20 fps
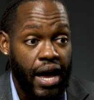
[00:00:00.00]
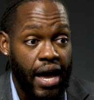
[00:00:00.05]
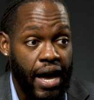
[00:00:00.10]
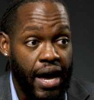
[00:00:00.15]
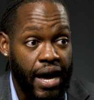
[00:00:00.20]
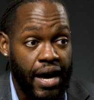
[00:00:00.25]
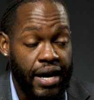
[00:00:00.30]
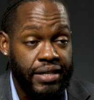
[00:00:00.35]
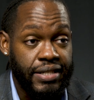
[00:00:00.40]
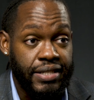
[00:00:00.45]

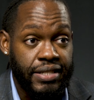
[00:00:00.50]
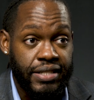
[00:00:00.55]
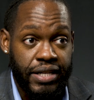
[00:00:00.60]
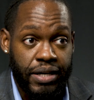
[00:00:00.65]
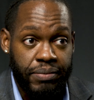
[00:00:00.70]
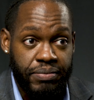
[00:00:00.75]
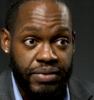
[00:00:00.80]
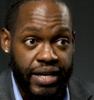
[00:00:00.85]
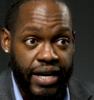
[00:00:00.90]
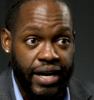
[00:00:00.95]
I
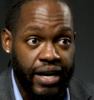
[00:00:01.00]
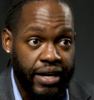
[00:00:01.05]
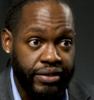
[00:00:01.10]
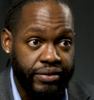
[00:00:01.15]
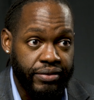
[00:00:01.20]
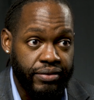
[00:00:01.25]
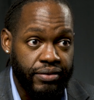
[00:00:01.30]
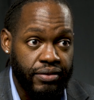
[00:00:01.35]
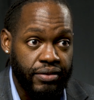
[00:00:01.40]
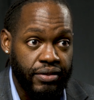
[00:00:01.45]
stepped out,
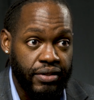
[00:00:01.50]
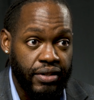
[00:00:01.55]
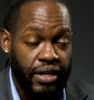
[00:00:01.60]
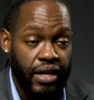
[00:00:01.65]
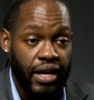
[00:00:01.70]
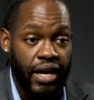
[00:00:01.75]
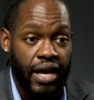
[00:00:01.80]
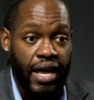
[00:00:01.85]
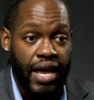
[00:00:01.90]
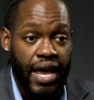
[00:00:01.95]

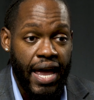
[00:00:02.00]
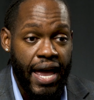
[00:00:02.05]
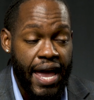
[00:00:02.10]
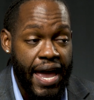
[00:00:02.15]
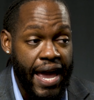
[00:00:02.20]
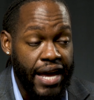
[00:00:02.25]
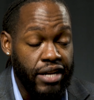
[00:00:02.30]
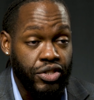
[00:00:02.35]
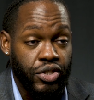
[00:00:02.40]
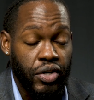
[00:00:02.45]

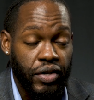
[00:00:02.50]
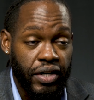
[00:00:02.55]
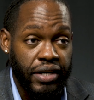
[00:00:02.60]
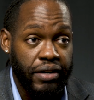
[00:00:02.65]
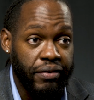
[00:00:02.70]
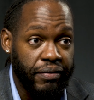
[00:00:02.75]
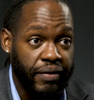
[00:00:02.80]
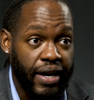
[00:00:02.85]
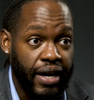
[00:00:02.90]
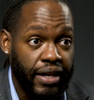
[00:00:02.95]
and
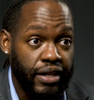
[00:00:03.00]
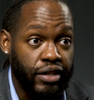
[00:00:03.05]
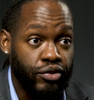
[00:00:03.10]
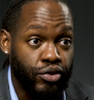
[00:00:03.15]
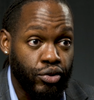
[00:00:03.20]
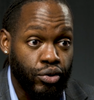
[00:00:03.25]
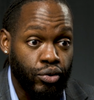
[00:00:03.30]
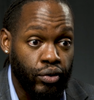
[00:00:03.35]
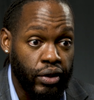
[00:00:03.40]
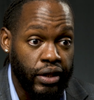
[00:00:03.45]
Trinity Valley
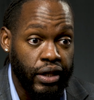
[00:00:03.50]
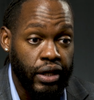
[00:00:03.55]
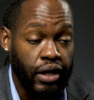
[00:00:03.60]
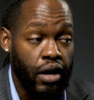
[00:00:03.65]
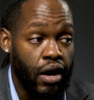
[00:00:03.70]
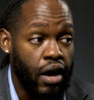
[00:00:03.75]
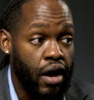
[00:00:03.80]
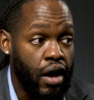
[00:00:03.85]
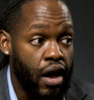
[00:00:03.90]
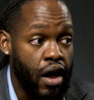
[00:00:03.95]
truly
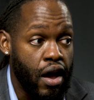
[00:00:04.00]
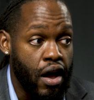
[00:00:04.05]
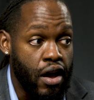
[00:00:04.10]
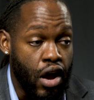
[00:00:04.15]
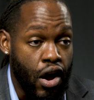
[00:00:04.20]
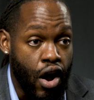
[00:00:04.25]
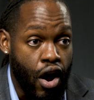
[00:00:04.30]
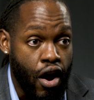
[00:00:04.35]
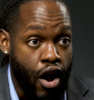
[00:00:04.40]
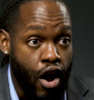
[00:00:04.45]

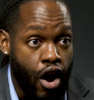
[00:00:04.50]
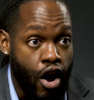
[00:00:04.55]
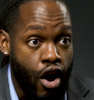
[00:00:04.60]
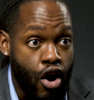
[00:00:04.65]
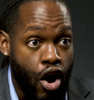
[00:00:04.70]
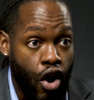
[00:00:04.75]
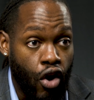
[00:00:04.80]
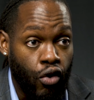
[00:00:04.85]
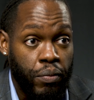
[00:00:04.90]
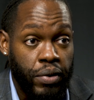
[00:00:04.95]

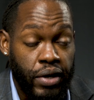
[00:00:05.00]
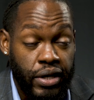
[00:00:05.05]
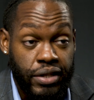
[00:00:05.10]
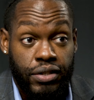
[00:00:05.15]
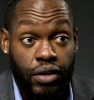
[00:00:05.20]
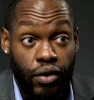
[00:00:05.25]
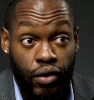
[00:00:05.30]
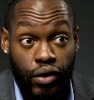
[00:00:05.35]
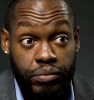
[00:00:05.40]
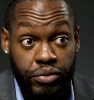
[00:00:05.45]
opened its
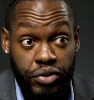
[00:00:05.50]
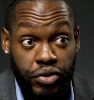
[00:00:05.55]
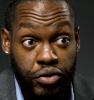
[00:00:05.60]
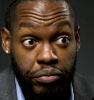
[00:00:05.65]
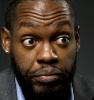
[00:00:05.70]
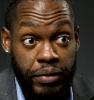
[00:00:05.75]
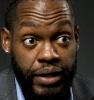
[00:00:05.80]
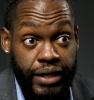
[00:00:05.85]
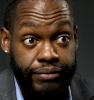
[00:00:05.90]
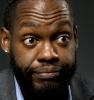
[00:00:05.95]
arms to
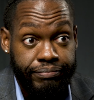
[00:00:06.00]
me.